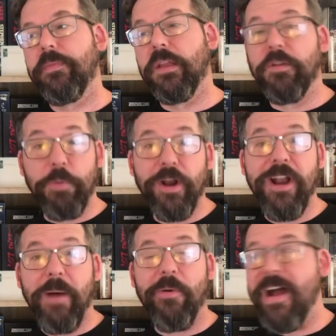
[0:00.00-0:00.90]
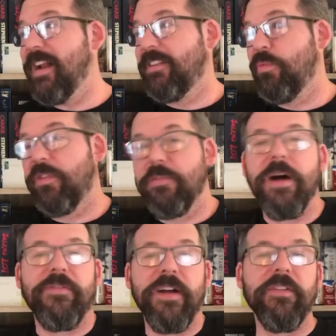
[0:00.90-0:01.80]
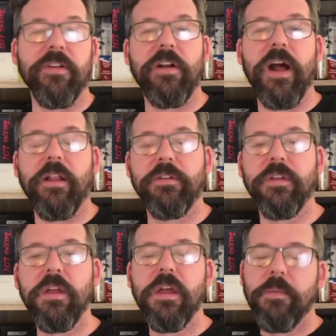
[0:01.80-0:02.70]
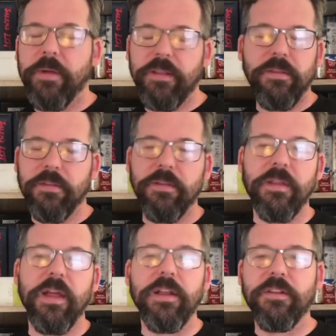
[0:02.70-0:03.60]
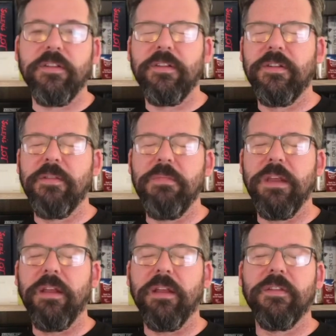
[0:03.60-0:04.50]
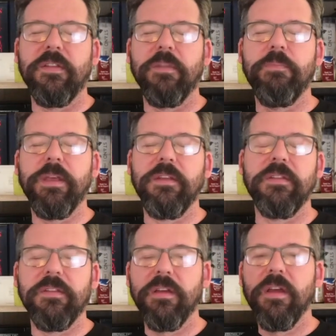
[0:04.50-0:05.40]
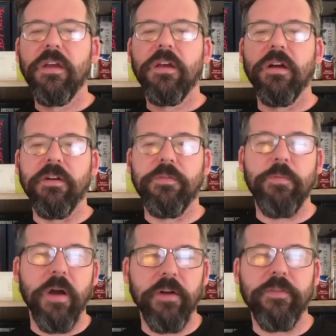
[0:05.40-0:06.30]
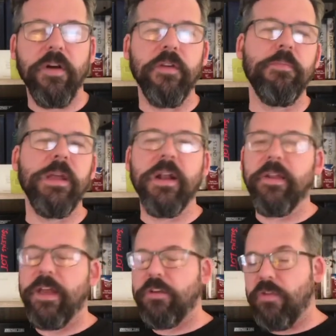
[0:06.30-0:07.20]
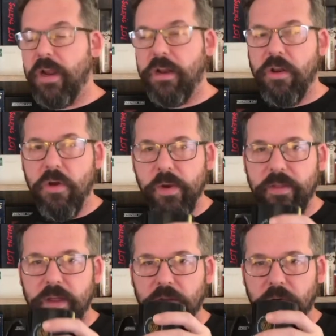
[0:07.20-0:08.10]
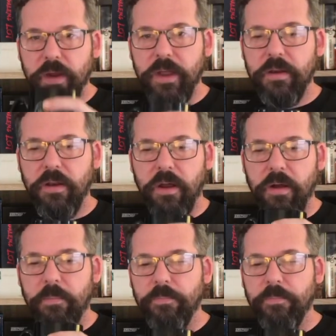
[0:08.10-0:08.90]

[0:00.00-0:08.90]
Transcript: to put a number on it, it's worth about $500. But to me, it's the piece of, of, of being on that train and knowing that you get um,